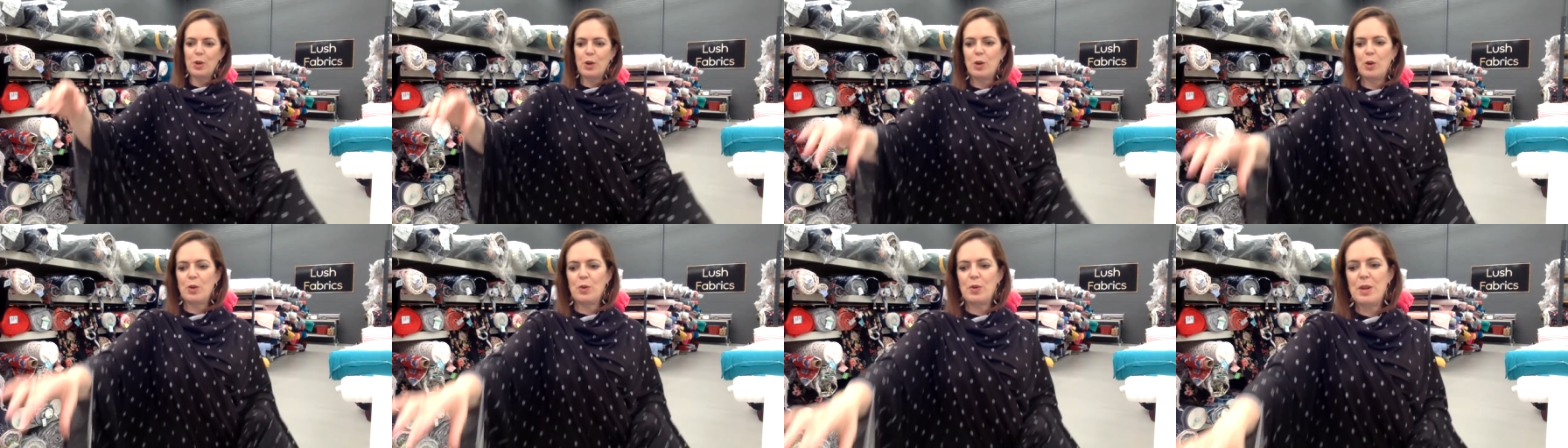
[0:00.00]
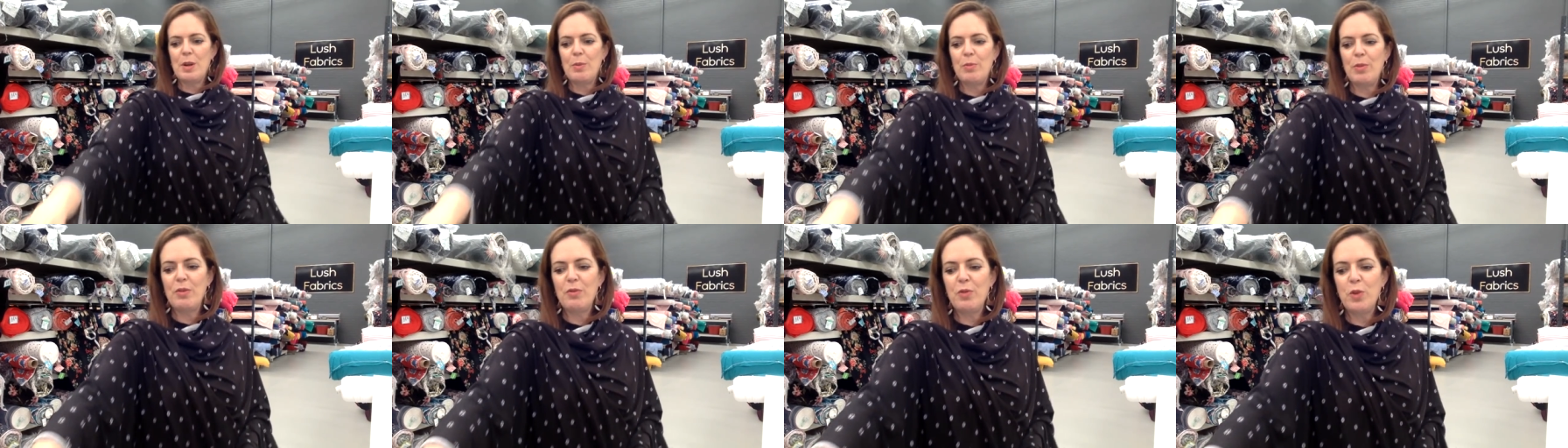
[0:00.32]
old
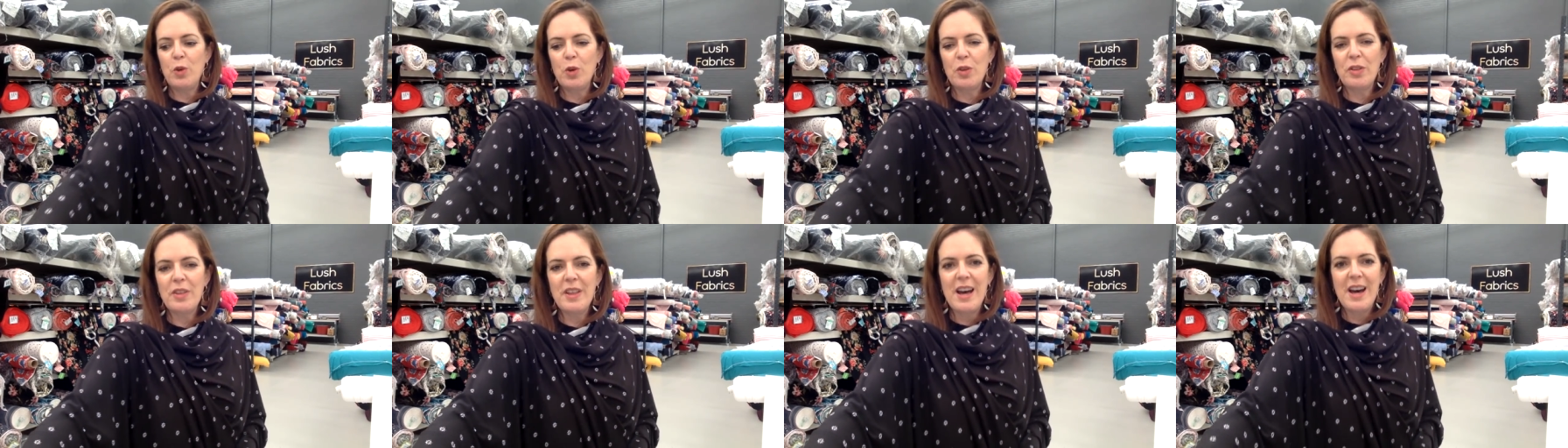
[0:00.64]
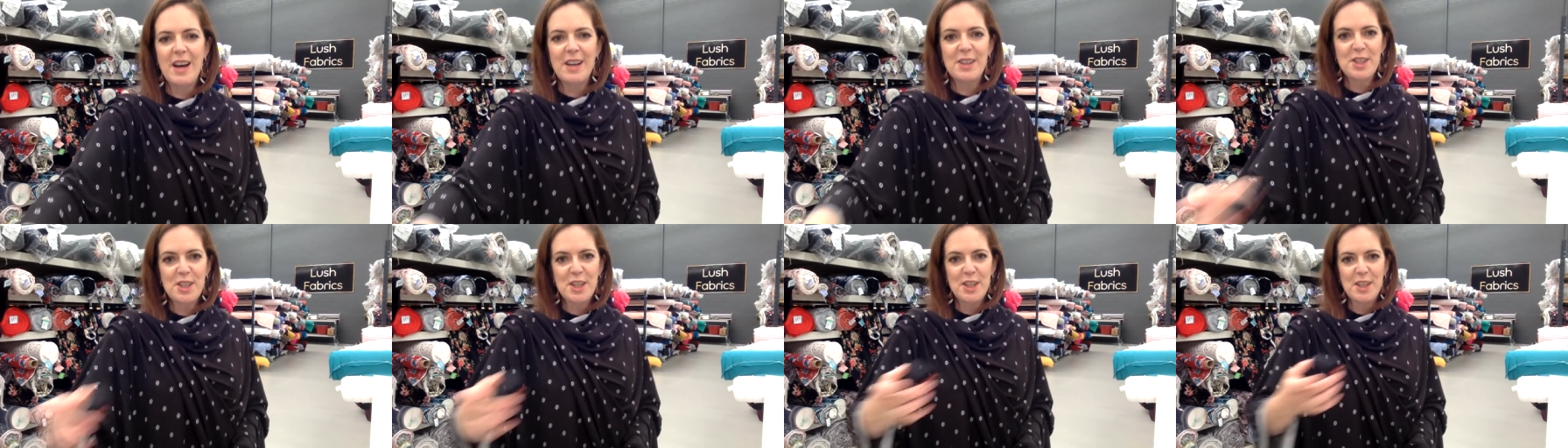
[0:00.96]
number
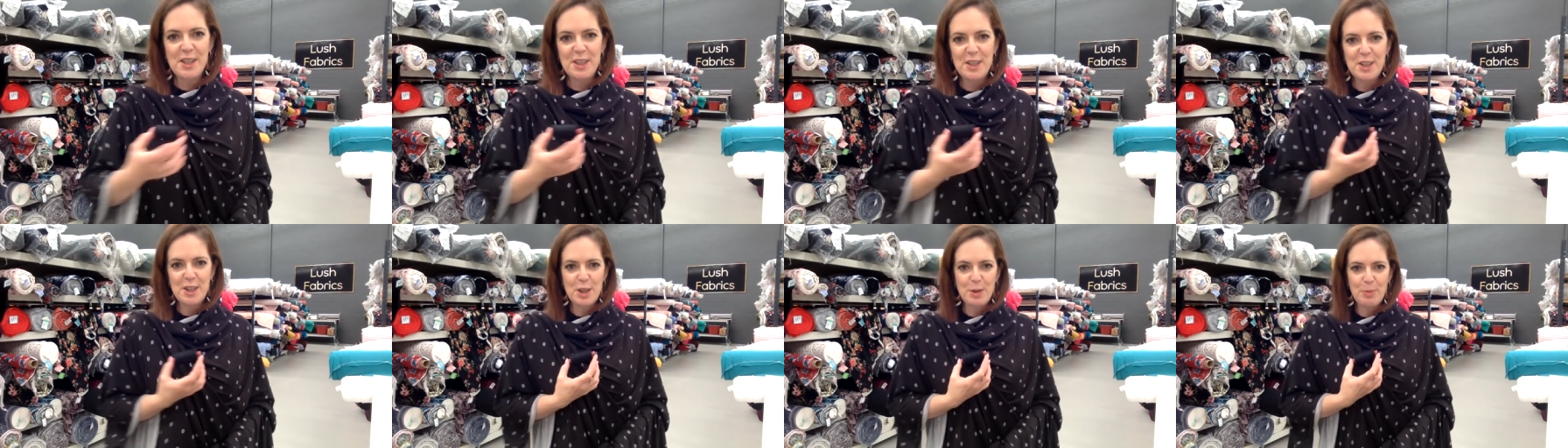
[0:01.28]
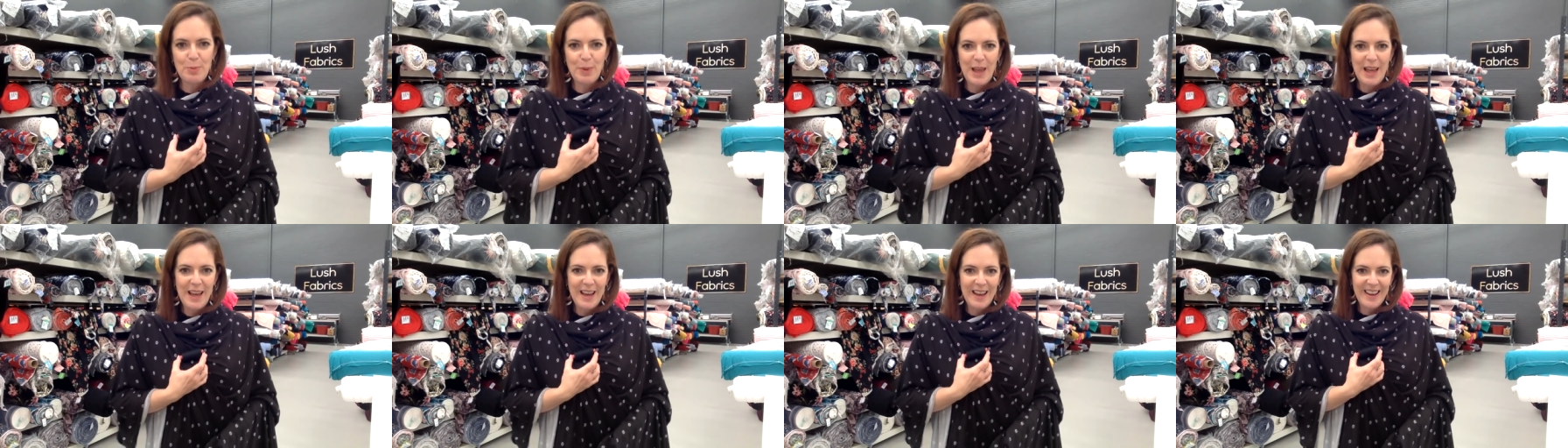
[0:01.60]
4000, the
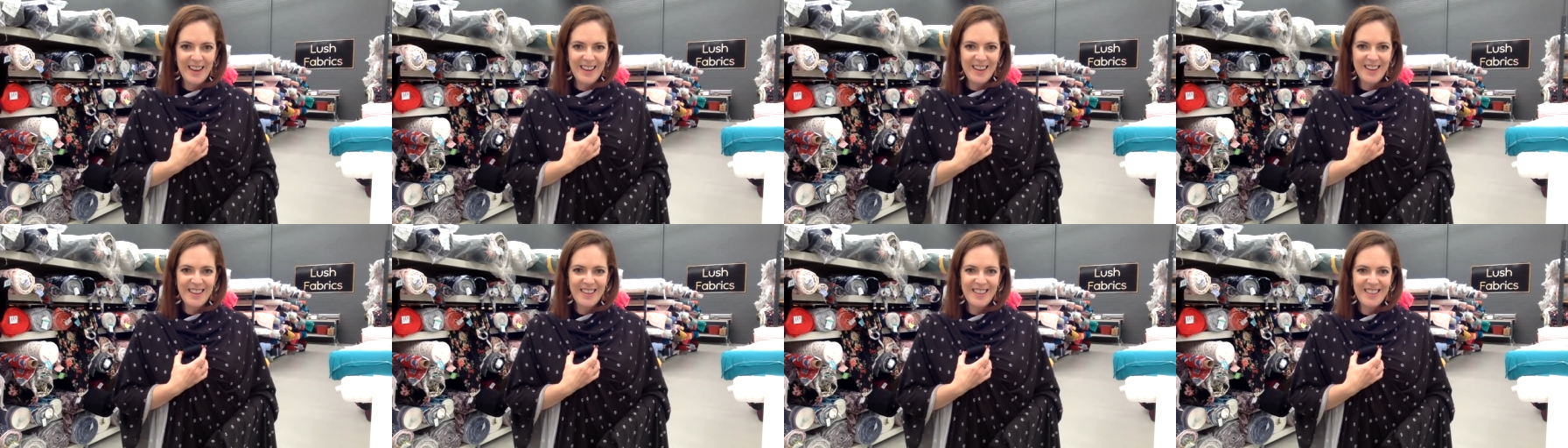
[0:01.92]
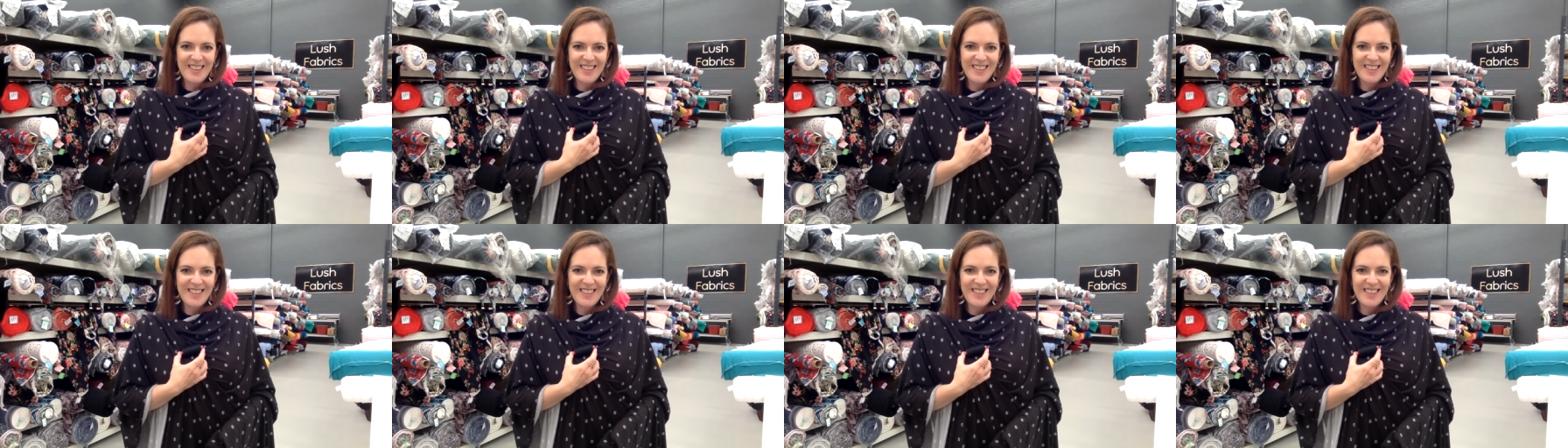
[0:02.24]
black,
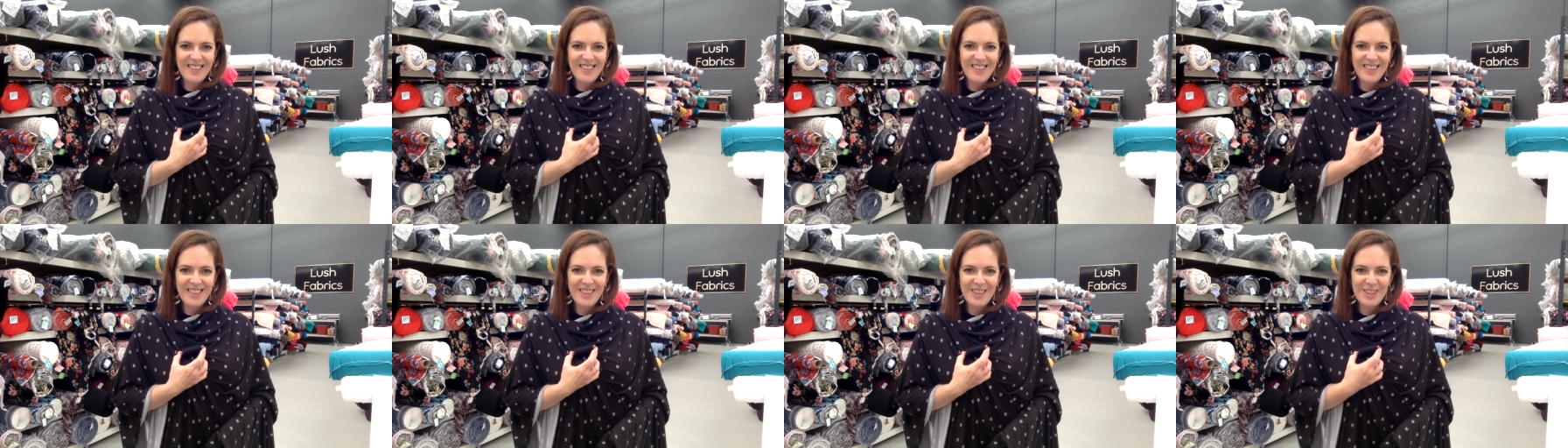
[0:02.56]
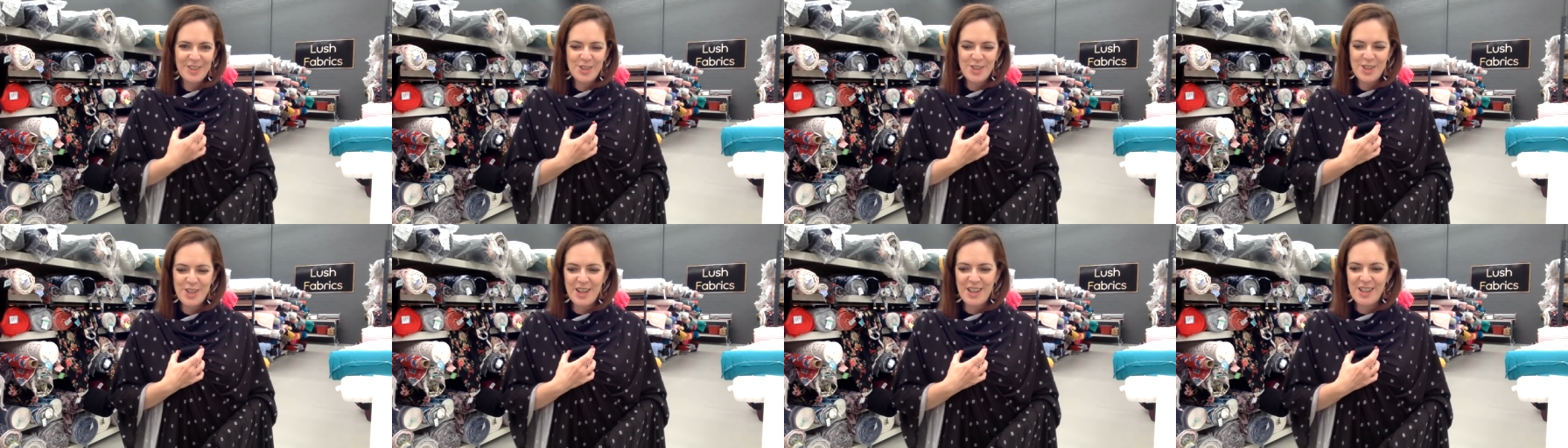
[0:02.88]

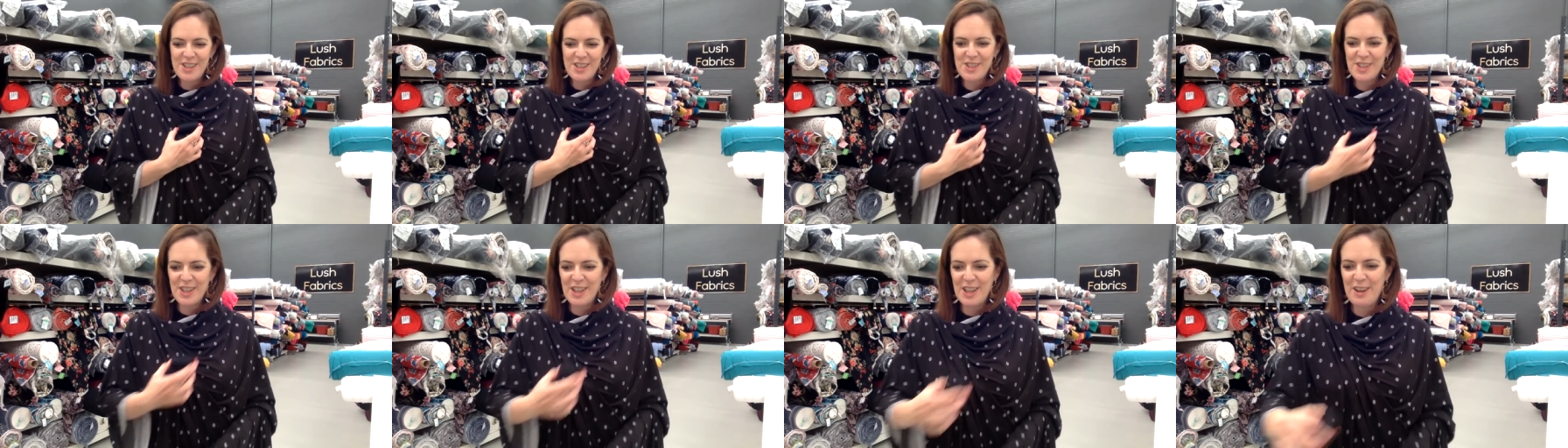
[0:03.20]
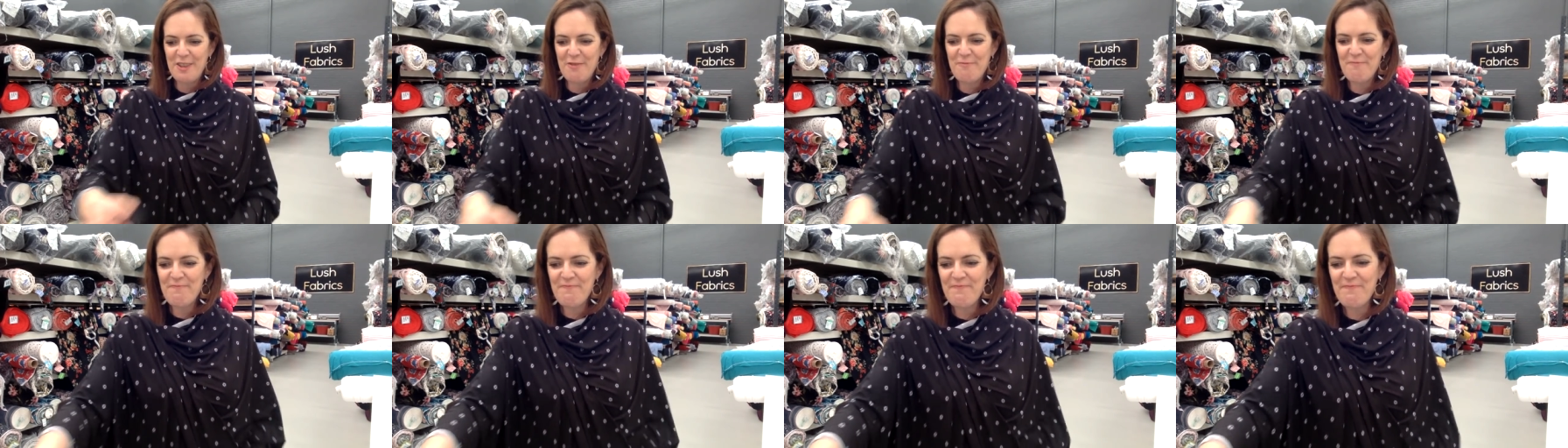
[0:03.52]
goes nicely.